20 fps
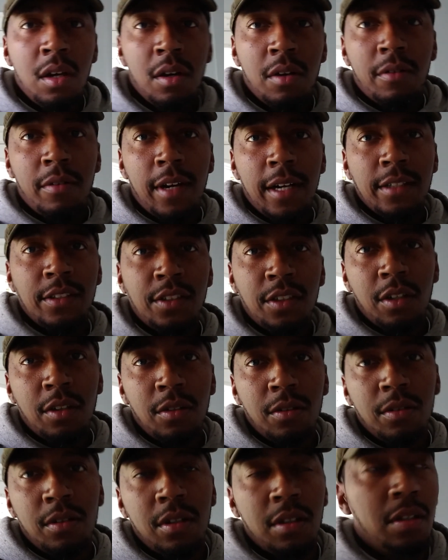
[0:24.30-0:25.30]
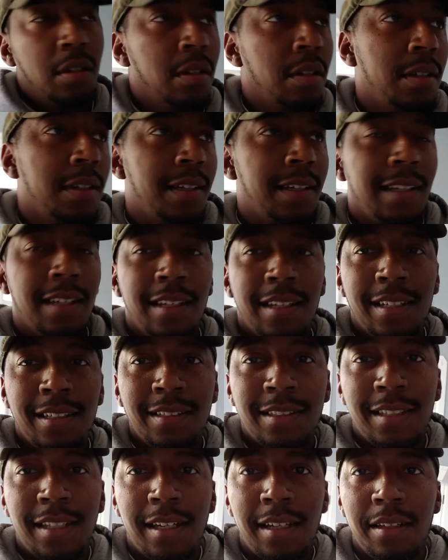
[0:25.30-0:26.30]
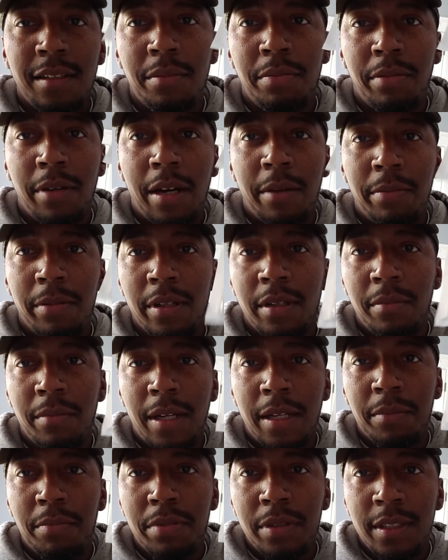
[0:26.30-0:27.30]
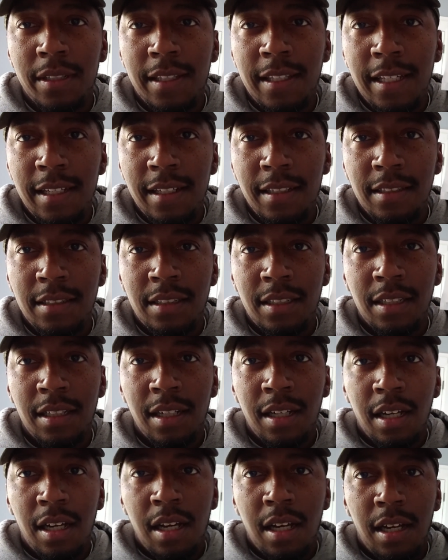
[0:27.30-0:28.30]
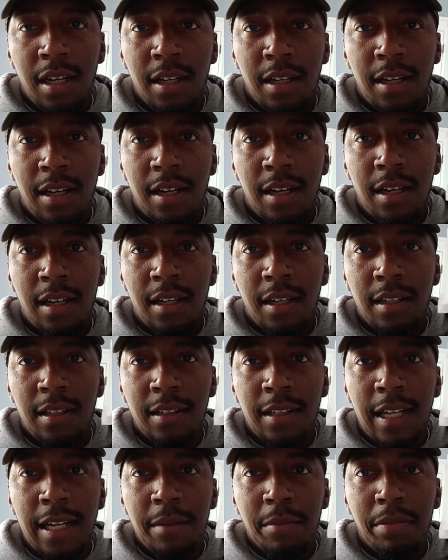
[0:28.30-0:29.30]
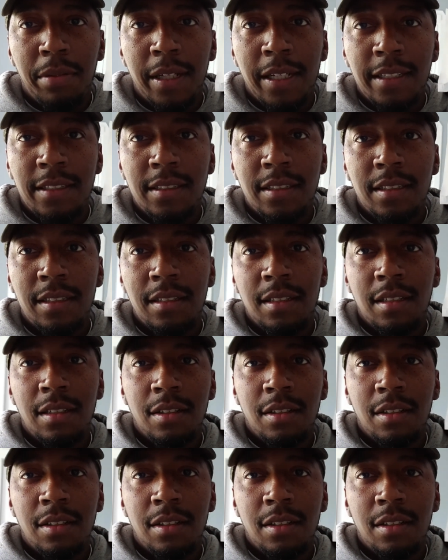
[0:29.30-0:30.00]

All right, so inside the property, I'm about to put these light plates.